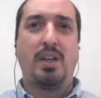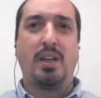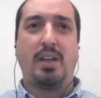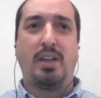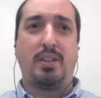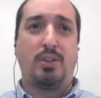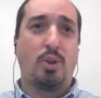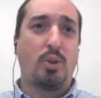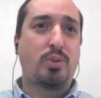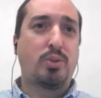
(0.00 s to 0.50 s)

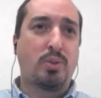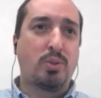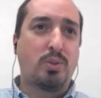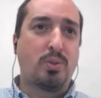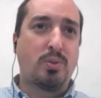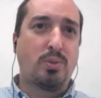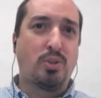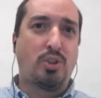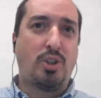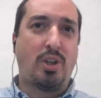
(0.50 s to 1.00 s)
it
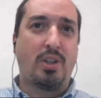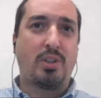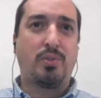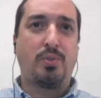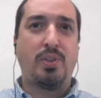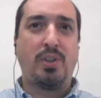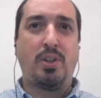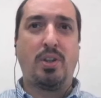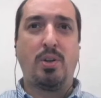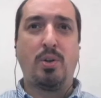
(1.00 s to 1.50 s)
also shares
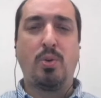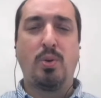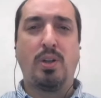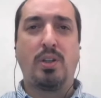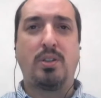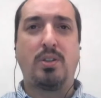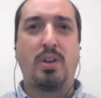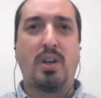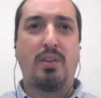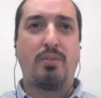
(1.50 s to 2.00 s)
video,
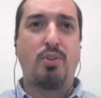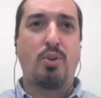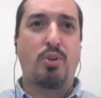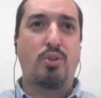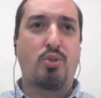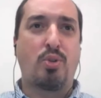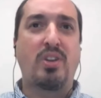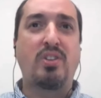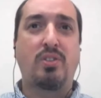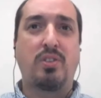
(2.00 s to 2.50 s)
and you have your
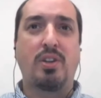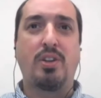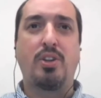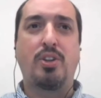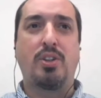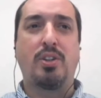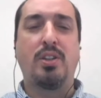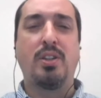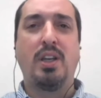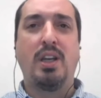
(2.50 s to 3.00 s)

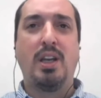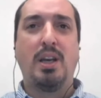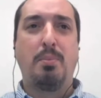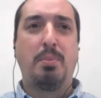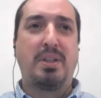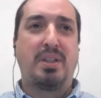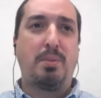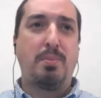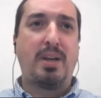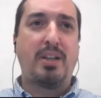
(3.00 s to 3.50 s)
translation.
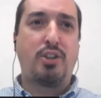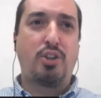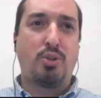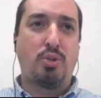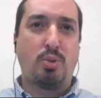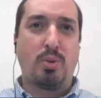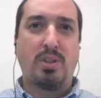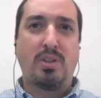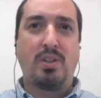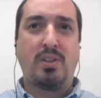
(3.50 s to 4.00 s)
But imagine
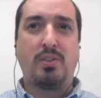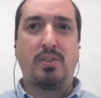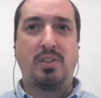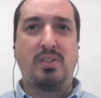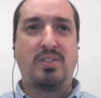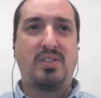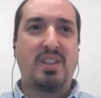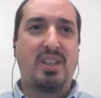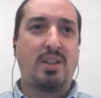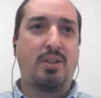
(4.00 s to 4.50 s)
doing this
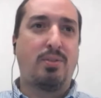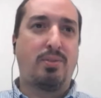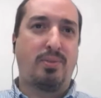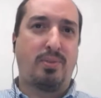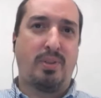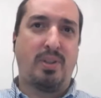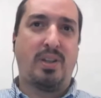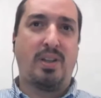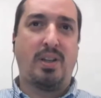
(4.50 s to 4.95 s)
instead of